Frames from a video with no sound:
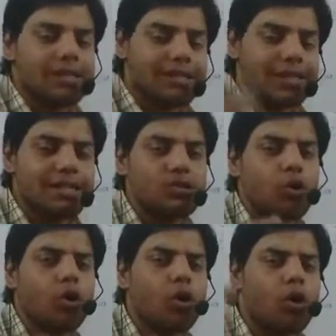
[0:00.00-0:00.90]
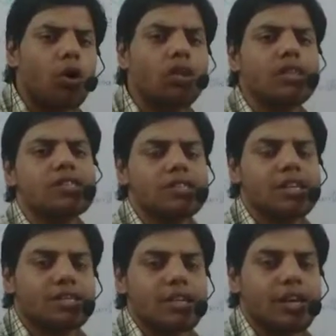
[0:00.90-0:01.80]
cells or all these
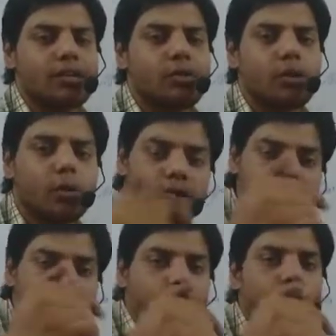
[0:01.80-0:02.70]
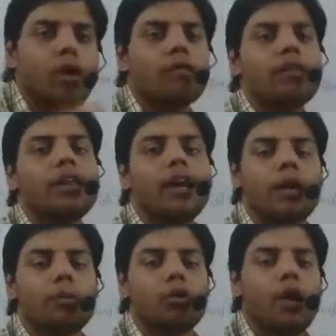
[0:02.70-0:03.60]
things are activated which are involved in the
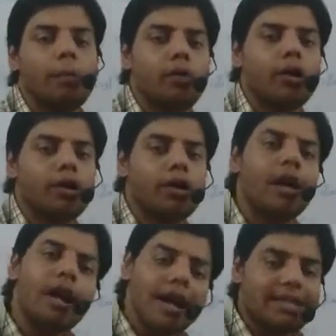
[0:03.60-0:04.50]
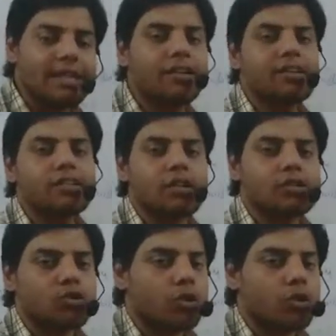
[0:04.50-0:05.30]
adaptive immunity, as I discussed.